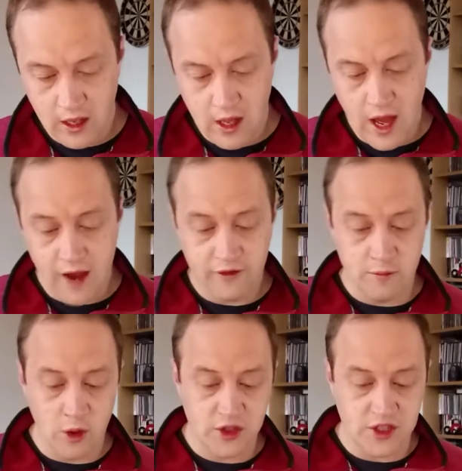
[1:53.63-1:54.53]
After
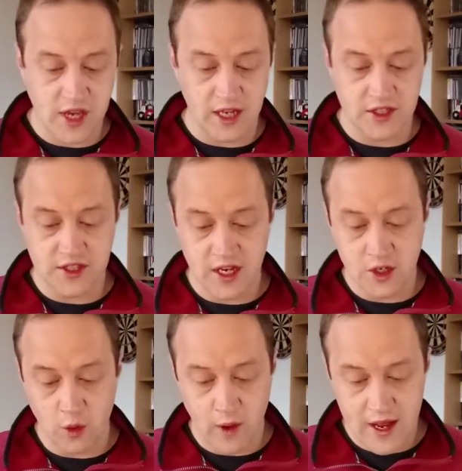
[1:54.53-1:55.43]
Moses had sent
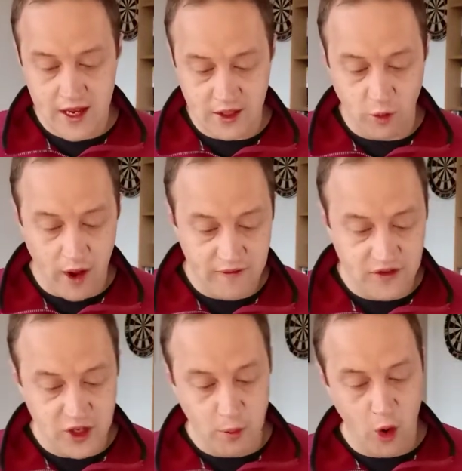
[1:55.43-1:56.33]
away his wife
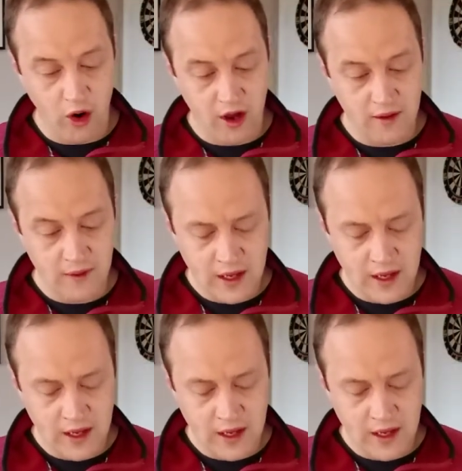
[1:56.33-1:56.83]
Zipporah,